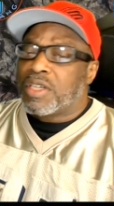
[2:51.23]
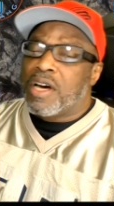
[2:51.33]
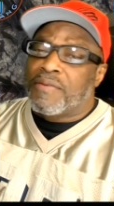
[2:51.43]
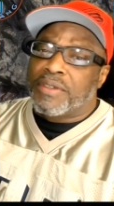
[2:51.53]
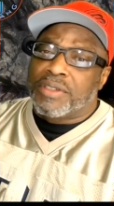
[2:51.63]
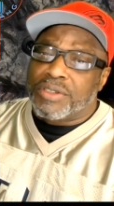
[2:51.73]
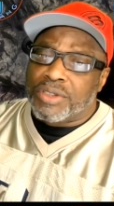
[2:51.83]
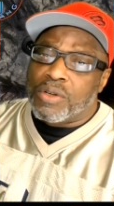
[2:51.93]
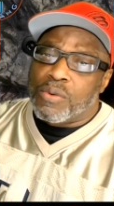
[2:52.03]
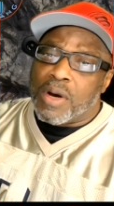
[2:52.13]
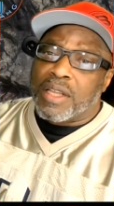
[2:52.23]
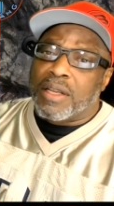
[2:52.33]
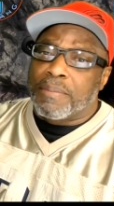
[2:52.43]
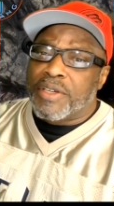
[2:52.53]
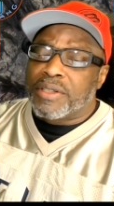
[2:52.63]
covering the show while
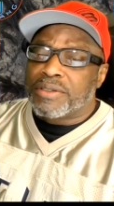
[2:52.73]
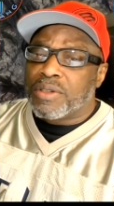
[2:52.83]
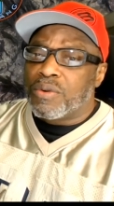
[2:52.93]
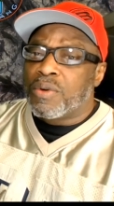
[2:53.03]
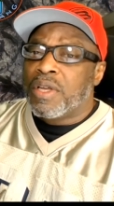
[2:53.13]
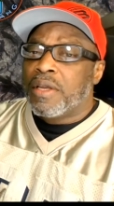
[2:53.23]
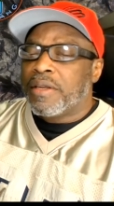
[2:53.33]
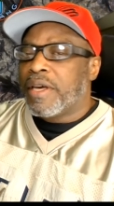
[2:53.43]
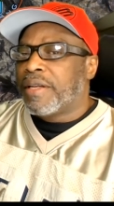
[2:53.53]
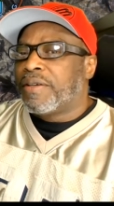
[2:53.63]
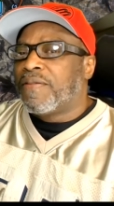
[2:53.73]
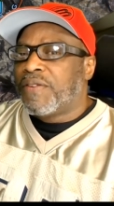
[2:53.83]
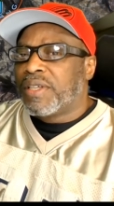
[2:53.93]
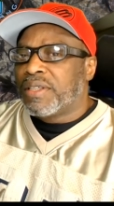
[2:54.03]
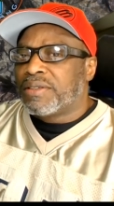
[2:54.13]
I'm there. So yeah, don't
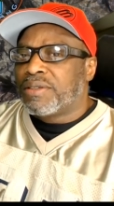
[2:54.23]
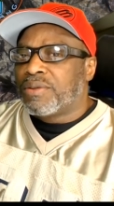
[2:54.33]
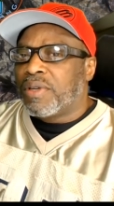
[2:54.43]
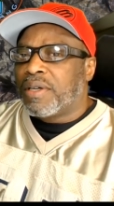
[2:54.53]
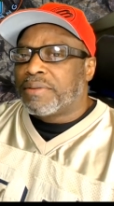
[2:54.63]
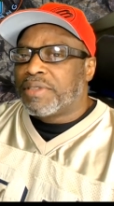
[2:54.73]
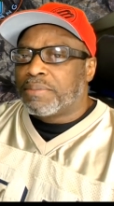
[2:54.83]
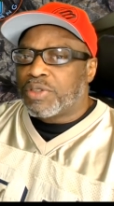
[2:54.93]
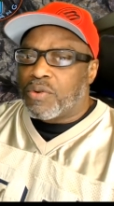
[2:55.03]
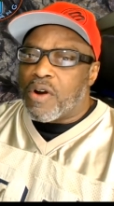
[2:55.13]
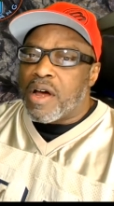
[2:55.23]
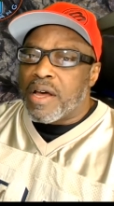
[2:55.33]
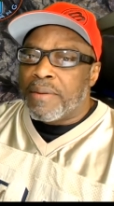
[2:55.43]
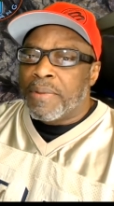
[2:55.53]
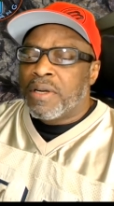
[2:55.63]
forget to
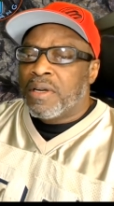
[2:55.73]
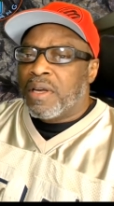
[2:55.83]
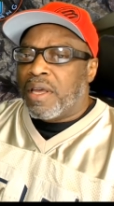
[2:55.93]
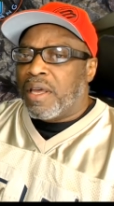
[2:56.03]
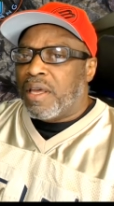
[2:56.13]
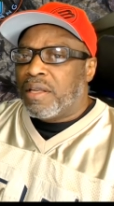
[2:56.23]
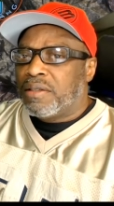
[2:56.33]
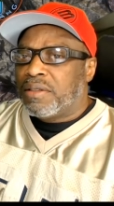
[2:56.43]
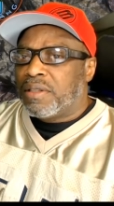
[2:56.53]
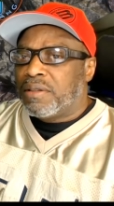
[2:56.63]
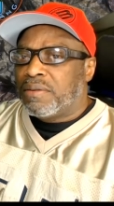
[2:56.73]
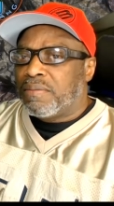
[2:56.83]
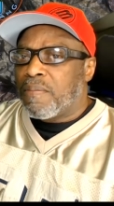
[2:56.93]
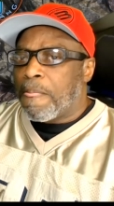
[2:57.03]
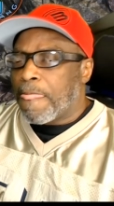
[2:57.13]
subscribe and
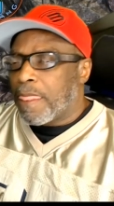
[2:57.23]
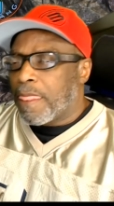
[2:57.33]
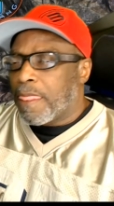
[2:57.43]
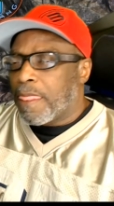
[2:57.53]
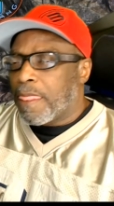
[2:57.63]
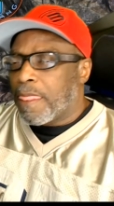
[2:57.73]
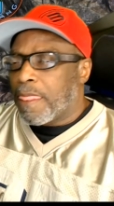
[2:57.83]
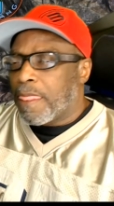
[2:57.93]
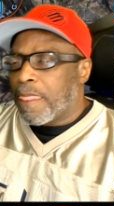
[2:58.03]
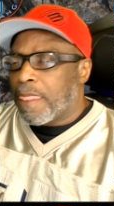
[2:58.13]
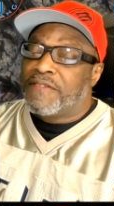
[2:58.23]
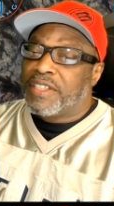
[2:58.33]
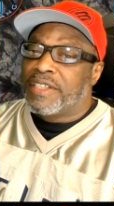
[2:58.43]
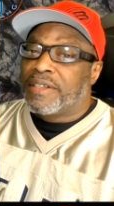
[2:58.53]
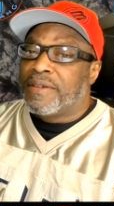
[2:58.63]
of course like the
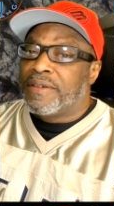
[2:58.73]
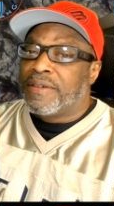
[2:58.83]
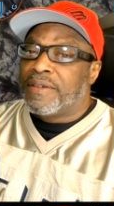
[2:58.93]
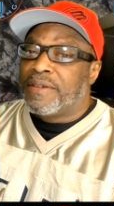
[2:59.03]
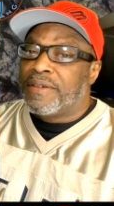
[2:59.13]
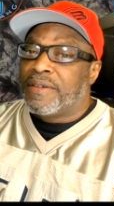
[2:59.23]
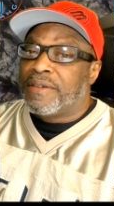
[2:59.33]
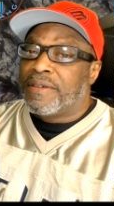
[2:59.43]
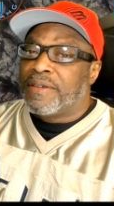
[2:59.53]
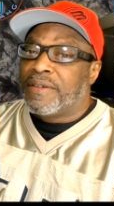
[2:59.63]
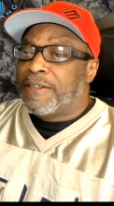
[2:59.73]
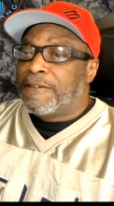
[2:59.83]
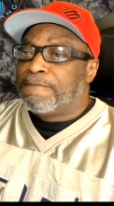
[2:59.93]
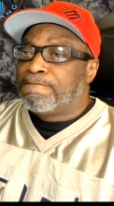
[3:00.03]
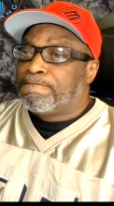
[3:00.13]
video, and
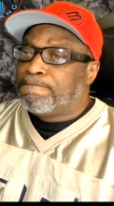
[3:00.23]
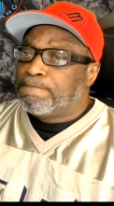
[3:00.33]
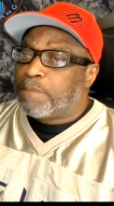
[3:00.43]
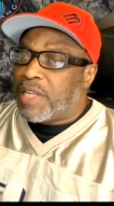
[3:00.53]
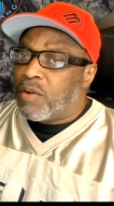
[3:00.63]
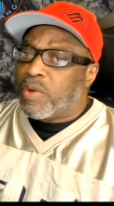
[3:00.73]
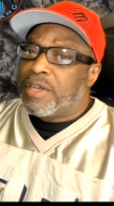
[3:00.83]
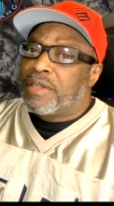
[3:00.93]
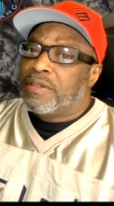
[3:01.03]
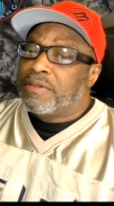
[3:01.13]
that way